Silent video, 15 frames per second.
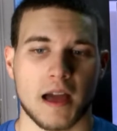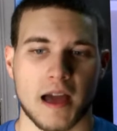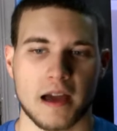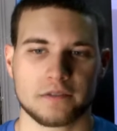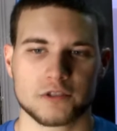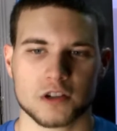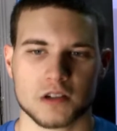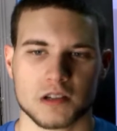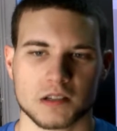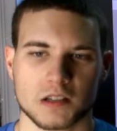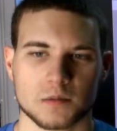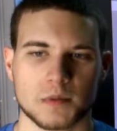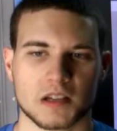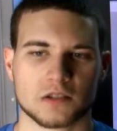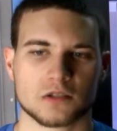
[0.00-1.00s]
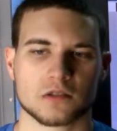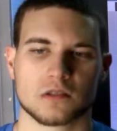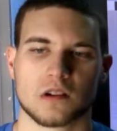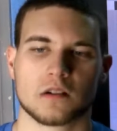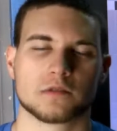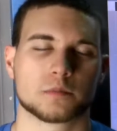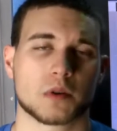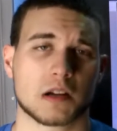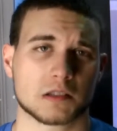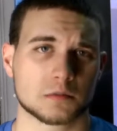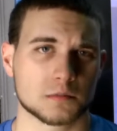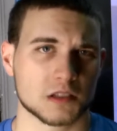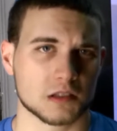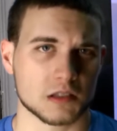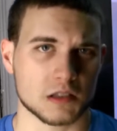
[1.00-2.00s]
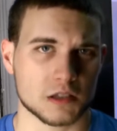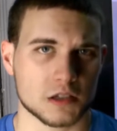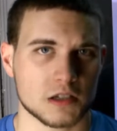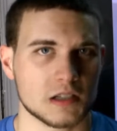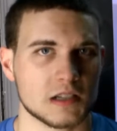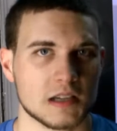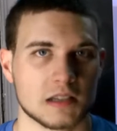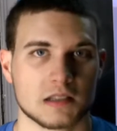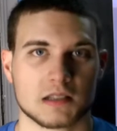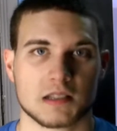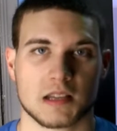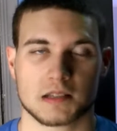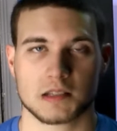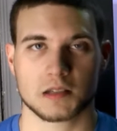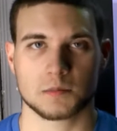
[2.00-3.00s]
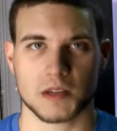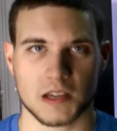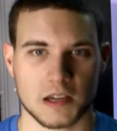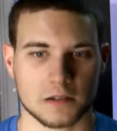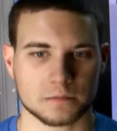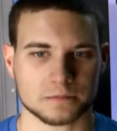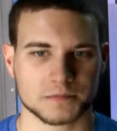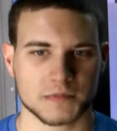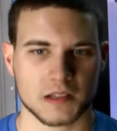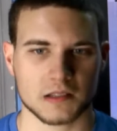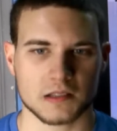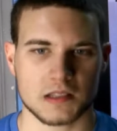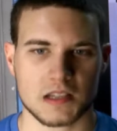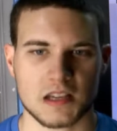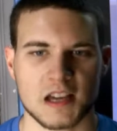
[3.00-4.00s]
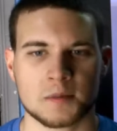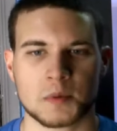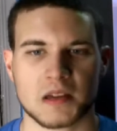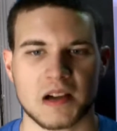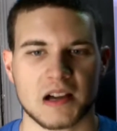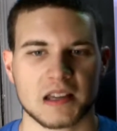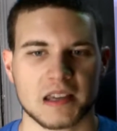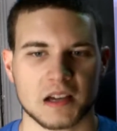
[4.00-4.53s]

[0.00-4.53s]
After incubation of approximately 30 days, testing began. DAPI